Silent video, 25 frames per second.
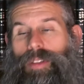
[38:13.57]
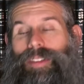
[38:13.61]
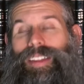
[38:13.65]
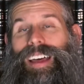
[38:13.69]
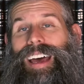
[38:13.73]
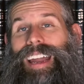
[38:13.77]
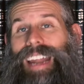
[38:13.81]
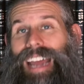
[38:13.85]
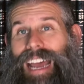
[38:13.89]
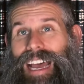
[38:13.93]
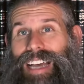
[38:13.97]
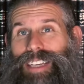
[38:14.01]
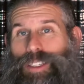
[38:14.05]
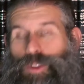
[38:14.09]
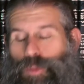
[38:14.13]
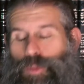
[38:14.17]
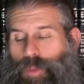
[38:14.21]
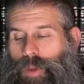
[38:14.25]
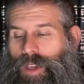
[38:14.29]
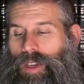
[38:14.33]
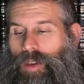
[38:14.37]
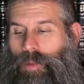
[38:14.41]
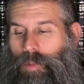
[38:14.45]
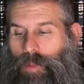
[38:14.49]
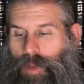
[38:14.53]
that has
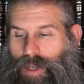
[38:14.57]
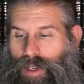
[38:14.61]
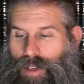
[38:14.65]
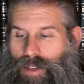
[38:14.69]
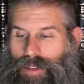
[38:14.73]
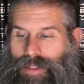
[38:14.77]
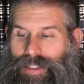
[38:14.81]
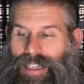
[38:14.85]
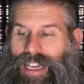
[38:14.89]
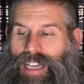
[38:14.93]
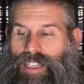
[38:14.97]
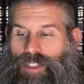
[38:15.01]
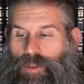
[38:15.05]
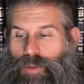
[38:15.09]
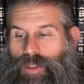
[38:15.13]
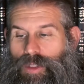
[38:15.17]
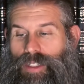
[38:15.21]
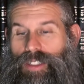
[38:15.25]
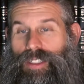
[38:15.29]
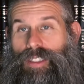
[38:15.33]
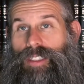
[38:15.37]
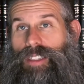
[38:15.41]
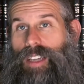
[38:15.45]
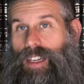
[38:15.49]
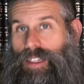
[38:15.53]
been built, as we
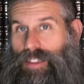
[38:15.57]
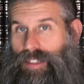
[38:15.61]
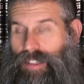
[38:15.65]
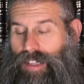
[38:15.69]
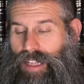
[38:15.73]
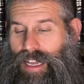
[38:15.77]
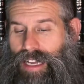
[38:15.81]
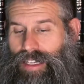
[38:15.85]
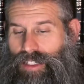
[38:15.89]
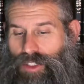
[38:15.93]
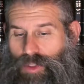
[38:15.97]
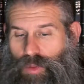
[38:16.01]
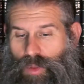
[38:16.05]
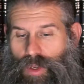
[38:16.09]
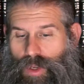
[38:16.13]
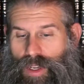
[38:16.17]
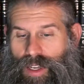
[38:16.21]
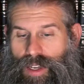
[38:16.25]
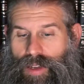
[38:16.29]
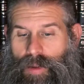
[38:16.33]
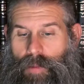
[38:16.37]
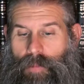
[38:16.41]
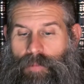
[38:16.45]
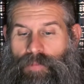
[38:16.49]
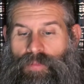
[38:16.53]
discussed last week,